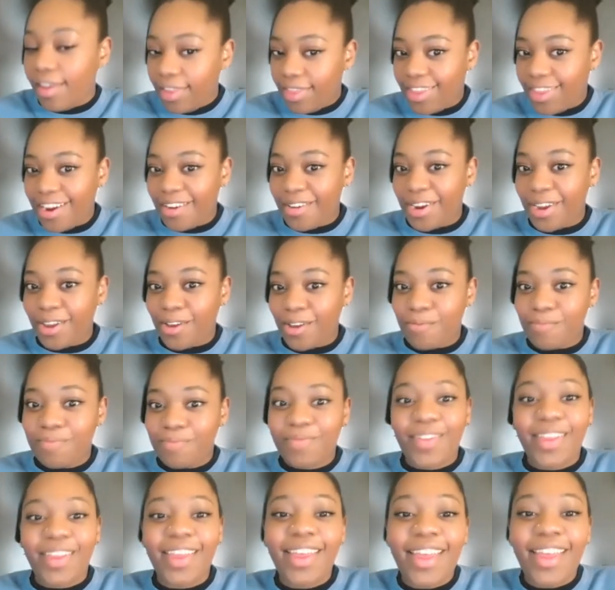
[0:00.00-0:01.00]
There you go.
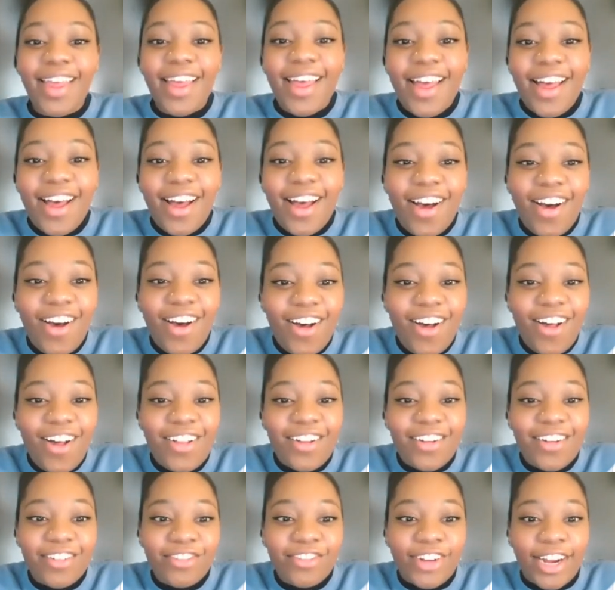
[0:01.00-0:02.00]

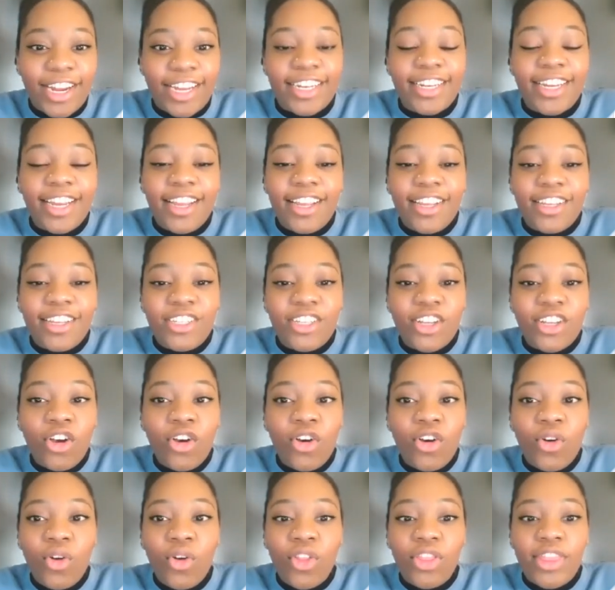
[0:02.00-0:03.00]
All right.
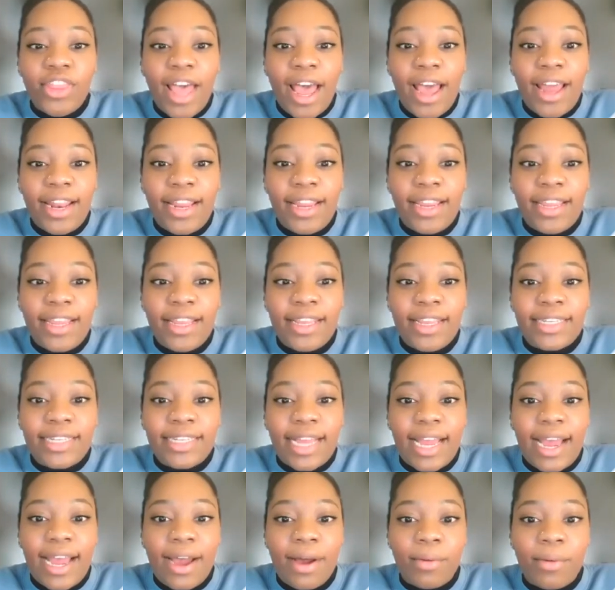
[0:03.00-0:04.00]
So that is
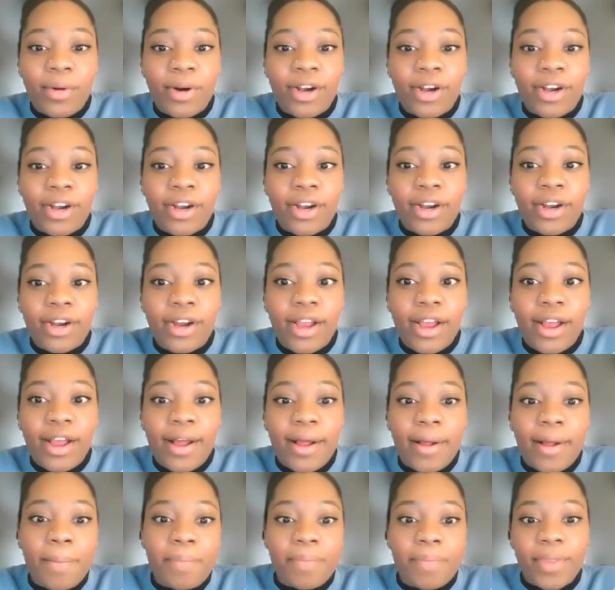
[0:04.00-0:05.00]
our
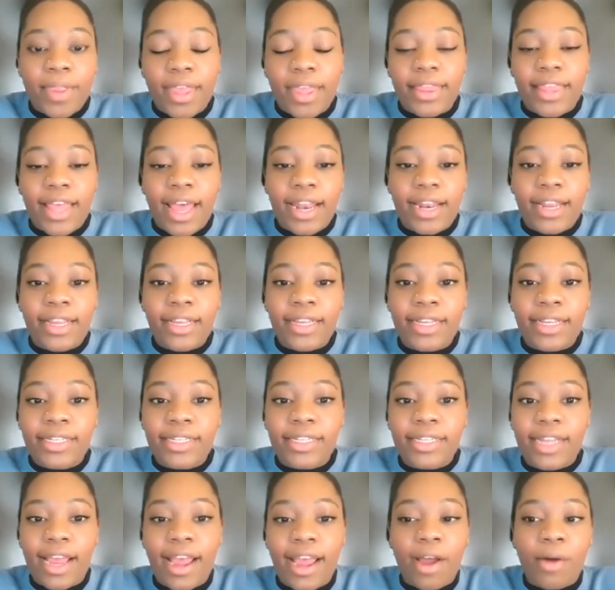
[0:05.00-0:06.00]
um, that
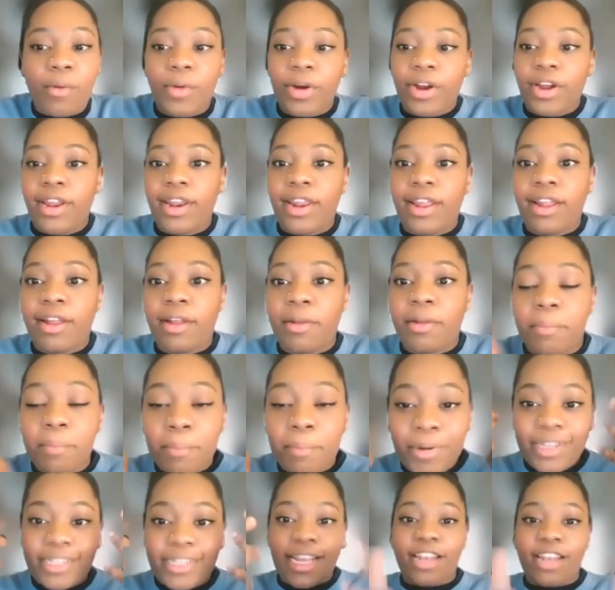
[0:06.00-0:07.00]
is how we're gonna
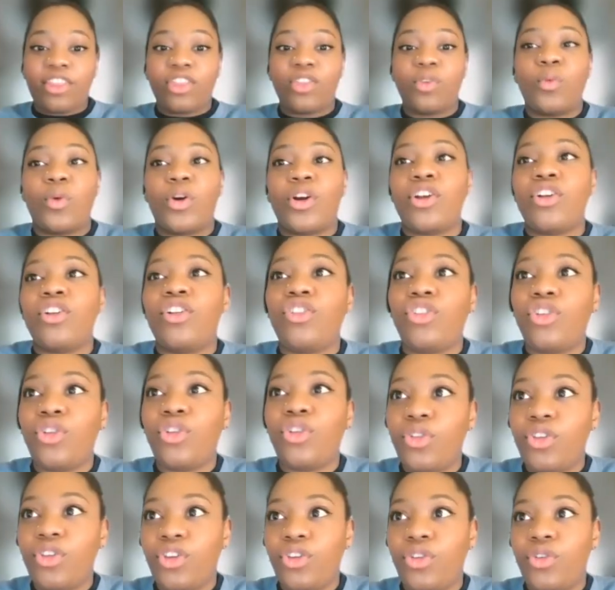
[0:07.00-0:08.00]
present the word
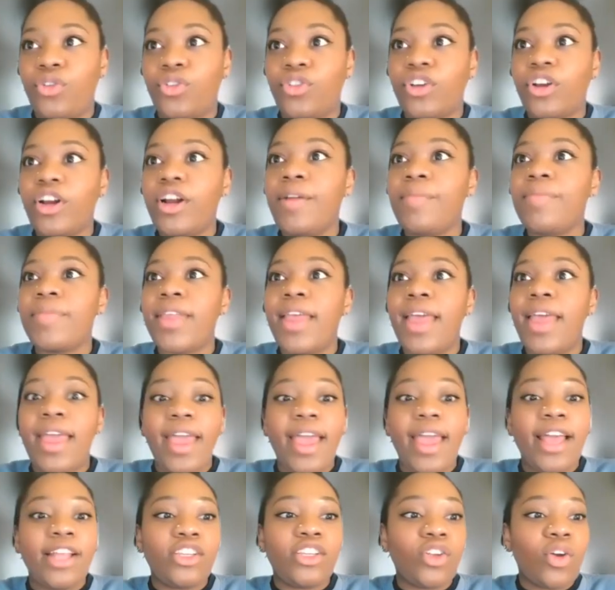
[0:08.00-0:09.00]
to the user.
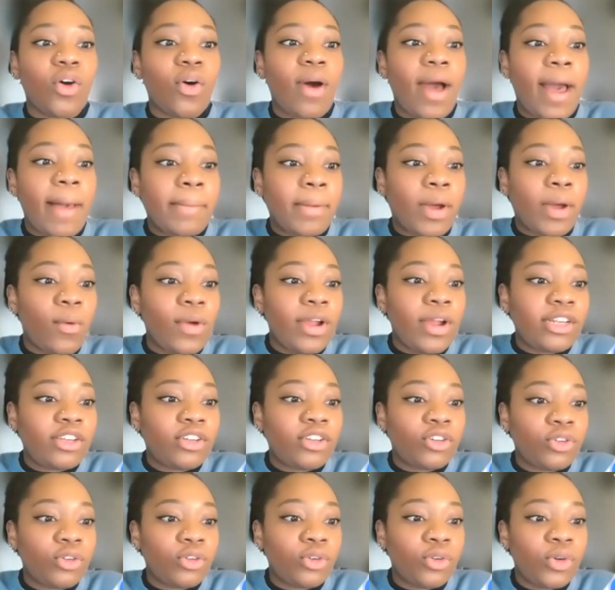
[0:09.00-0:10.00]
And so I'm going
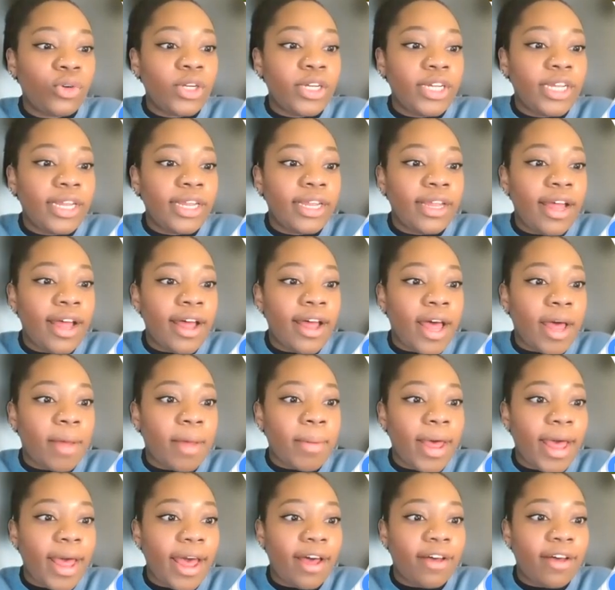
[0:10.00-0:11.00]
to
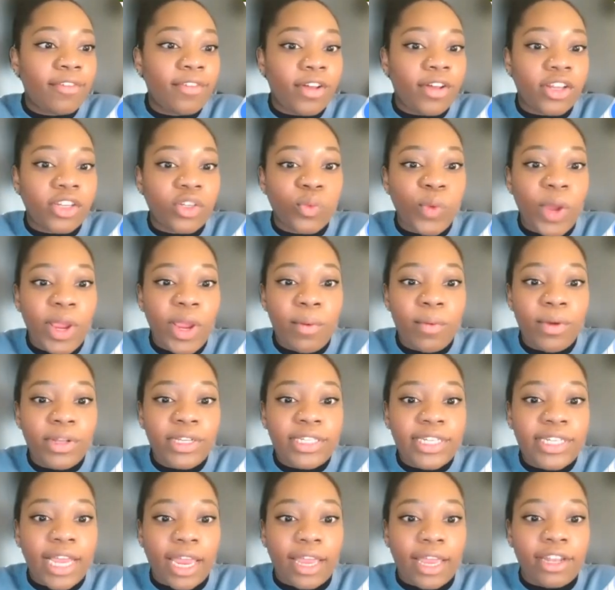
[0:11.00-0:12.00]
um, have us wait one
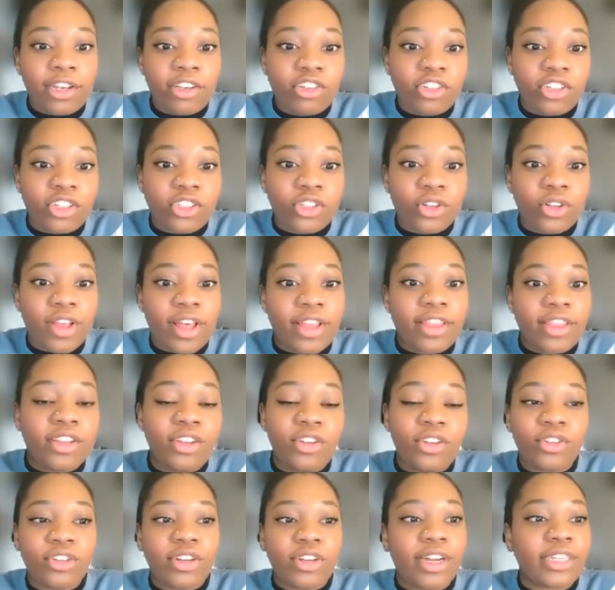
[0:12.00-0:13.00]
second just so that the
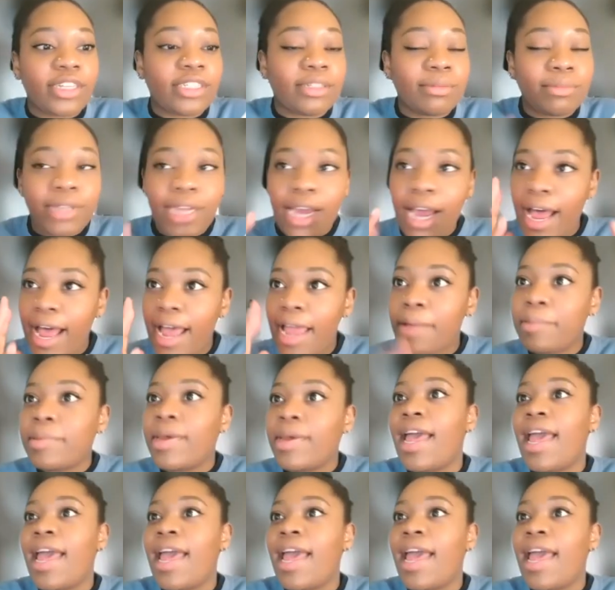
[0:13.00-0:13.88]
user has some time,